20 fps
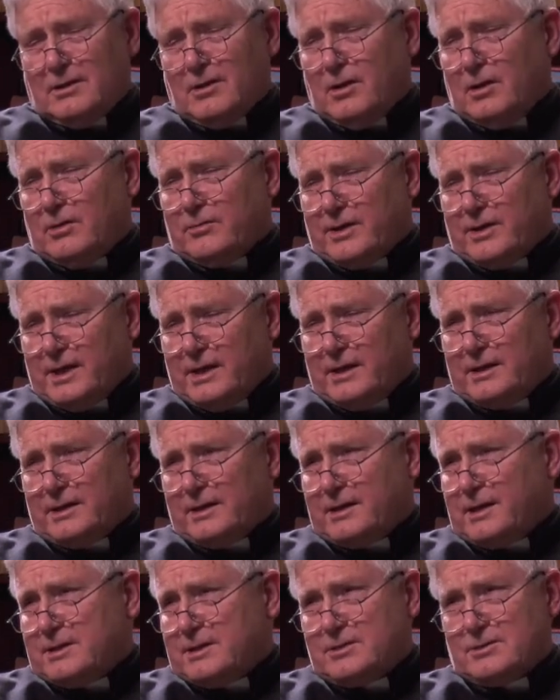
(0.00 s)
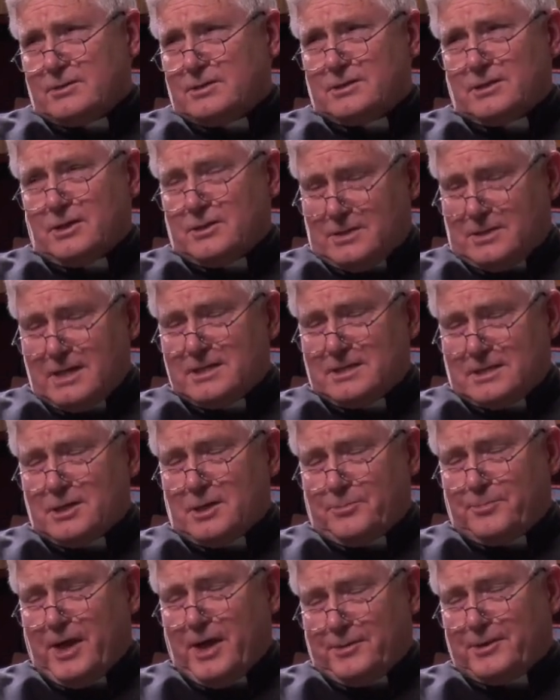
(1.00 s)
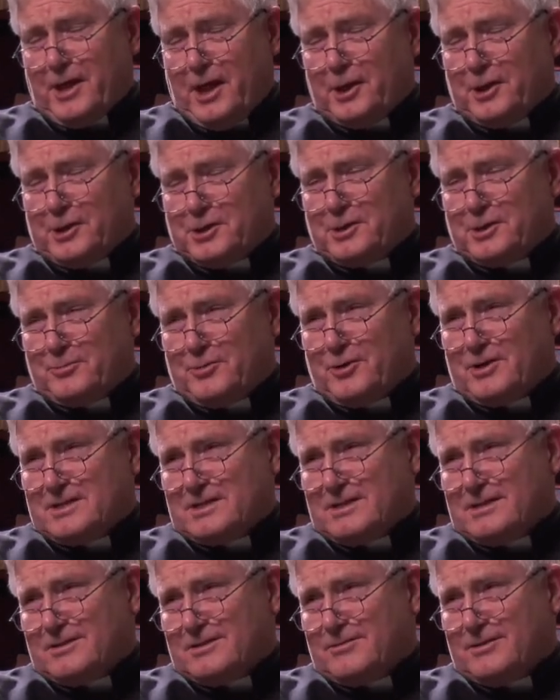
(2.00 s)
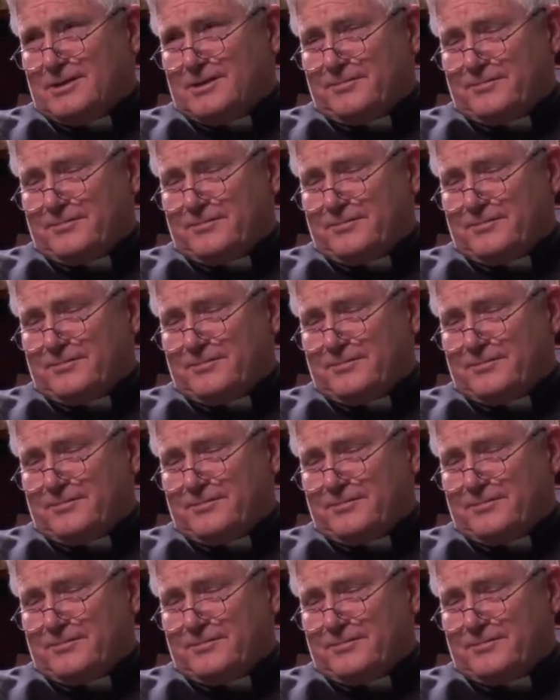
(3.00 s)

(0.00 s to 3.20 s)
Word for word: already indicates it's a pathology present, right?